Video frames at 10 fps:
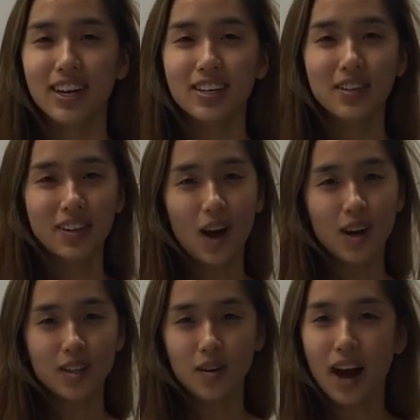You can
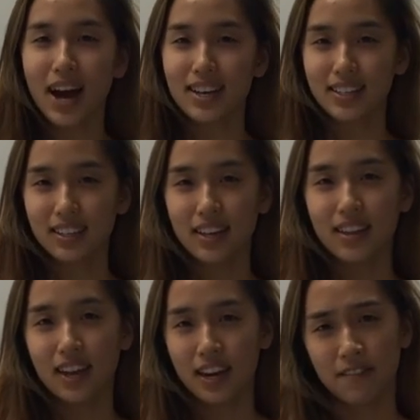also ask
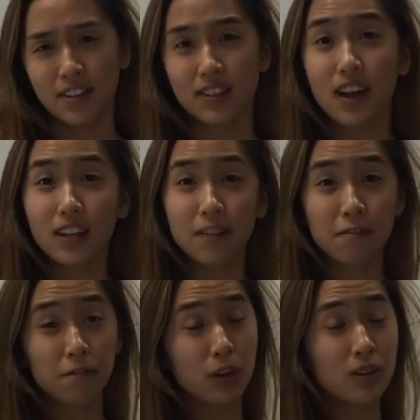that if a solid
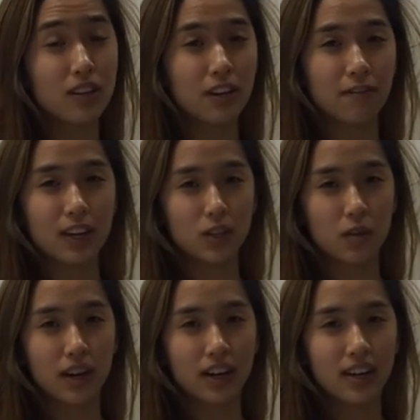floats on fresh
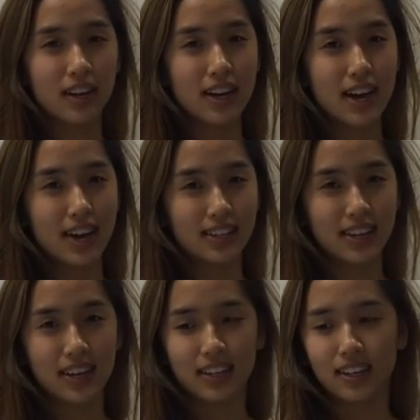water, is
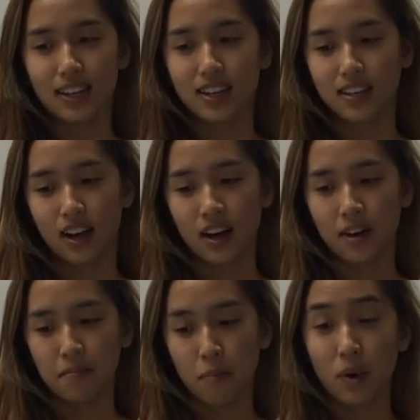it
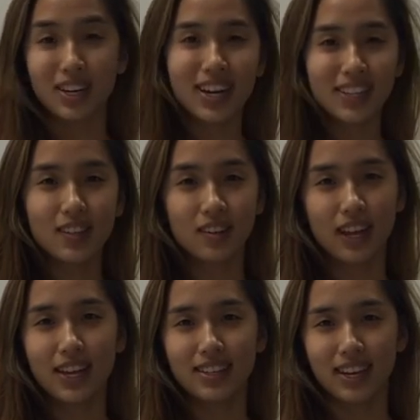um, more dense or
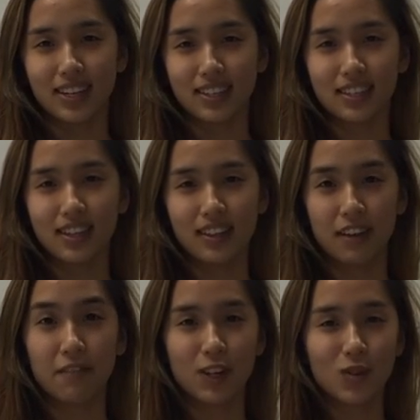less dense? than
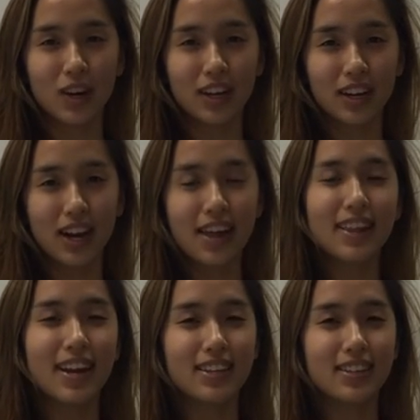fresh water? And
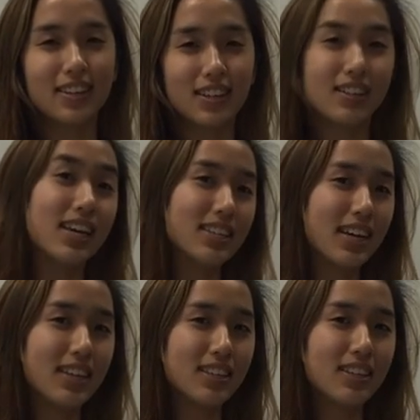the answer is less
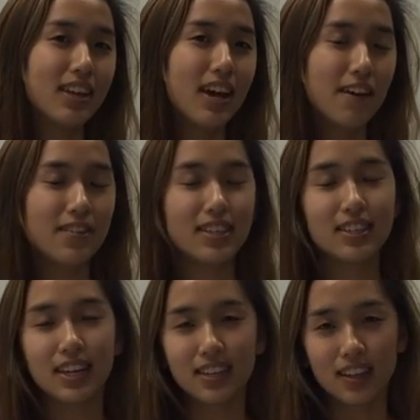dense. If it
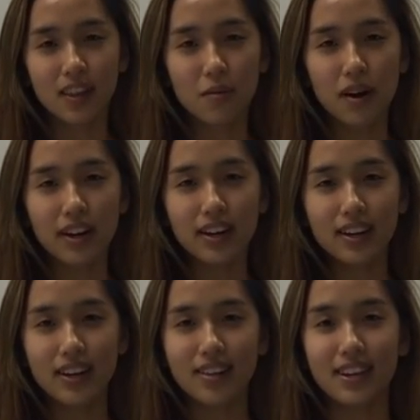sinks on the water,
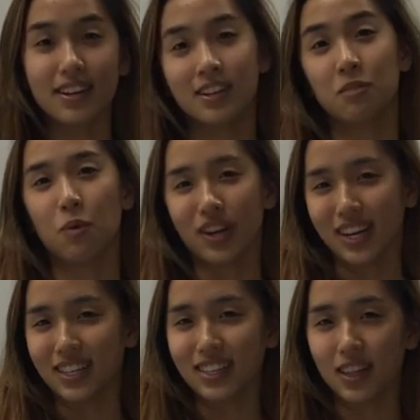then it is more
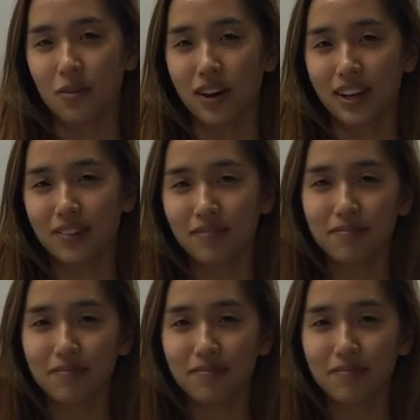dense than the water.